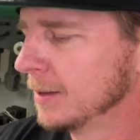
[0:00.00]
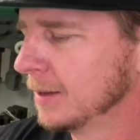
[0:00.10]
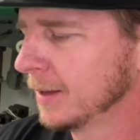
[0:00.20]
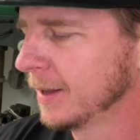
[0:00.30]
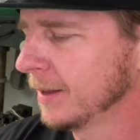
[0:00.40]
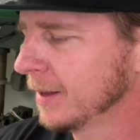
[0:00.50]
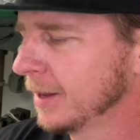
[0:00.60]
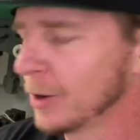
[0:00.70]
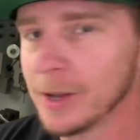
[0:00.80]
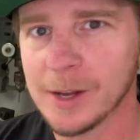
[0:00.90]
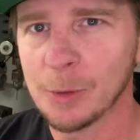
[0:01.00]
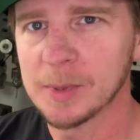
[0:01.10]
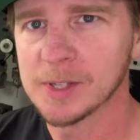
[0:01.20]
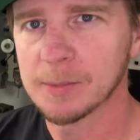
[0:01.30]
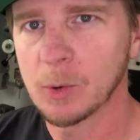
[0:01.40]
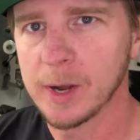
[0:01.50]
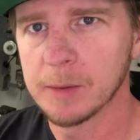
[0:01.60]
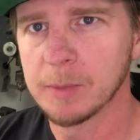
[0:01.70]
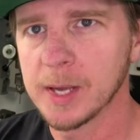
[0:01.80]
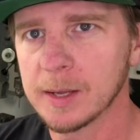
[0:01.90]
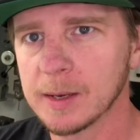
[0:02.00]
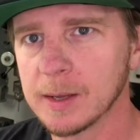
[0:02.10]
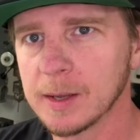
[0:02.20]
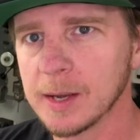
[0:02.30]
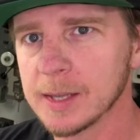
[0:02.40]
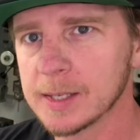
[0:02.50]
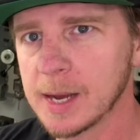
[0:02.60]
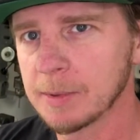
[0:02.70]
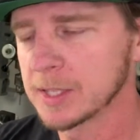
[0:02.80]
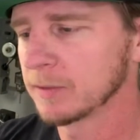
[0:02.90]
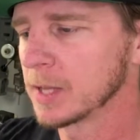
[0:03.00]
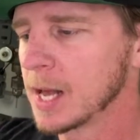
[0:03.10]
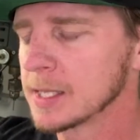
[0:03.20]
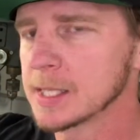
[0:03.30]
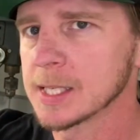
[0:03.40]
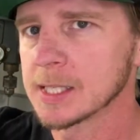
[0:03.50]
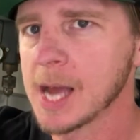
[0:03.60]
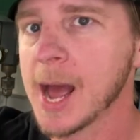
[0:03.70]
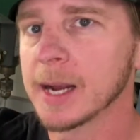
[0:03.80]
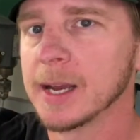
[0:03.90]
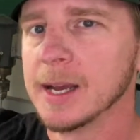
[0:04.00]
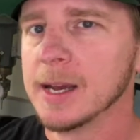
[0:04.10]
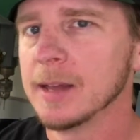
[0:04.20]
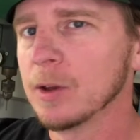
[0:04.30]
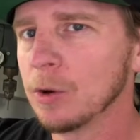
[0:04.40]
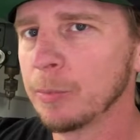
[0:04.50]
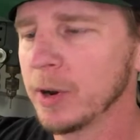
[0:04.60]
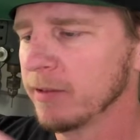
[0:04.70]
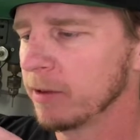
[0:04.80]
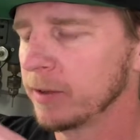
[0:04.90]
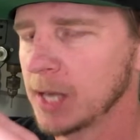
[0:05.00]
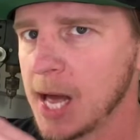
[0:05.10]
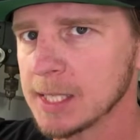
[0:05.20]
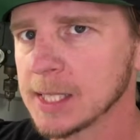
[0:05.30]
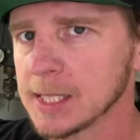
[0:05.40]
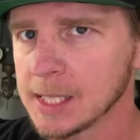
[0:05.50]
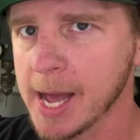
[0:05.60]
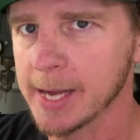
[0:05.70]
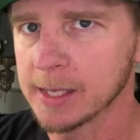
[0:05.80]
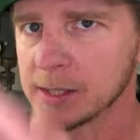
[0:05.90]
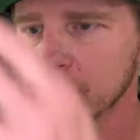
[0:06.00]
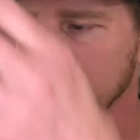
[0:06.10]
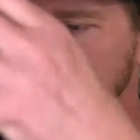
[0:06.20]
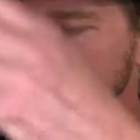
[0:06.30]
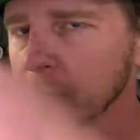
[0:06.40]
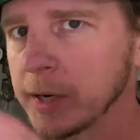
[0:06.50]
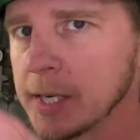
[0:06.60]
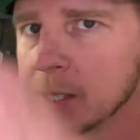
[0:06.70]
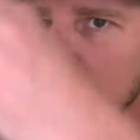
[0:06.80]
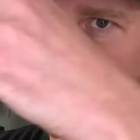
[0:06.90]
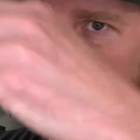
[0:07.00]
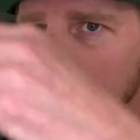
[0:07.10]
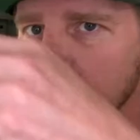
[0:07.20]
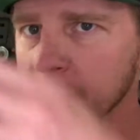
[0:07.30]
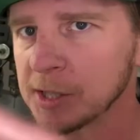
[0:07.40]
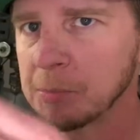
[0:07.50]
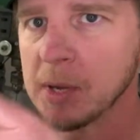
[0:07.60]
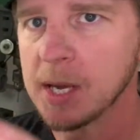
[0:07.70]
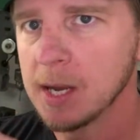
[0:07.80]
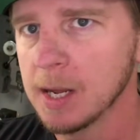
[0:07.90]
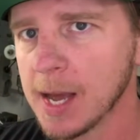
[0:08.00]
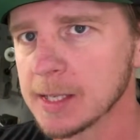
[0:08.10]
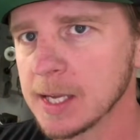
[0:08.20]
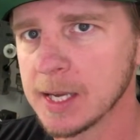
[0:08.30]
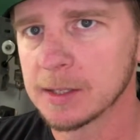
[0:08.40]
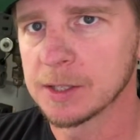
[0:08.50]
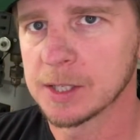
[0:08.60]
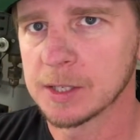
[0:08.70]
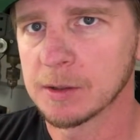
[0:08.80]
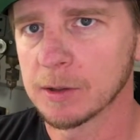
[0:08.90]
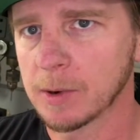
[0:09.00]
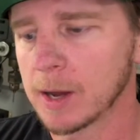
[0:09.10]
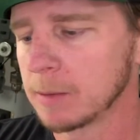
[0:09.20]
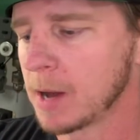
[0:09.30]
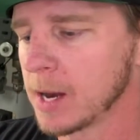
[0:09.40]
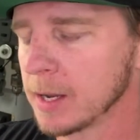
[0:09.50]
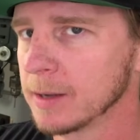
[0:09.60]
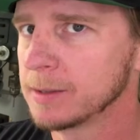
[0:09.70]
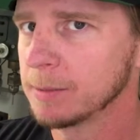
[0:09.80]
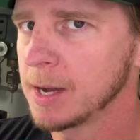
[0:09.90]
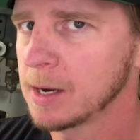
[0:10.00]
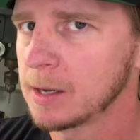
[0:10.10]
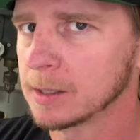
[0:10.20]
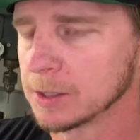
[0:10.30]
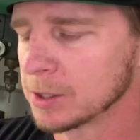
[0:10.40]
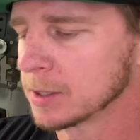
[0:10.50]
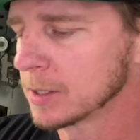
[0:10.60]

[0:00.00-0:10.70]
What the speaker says: it opens up quite a bit at the top of this velocity stack. And the whole point of a velocity stack is to increase airspeed as it enters into the throttle body, to my knowledge.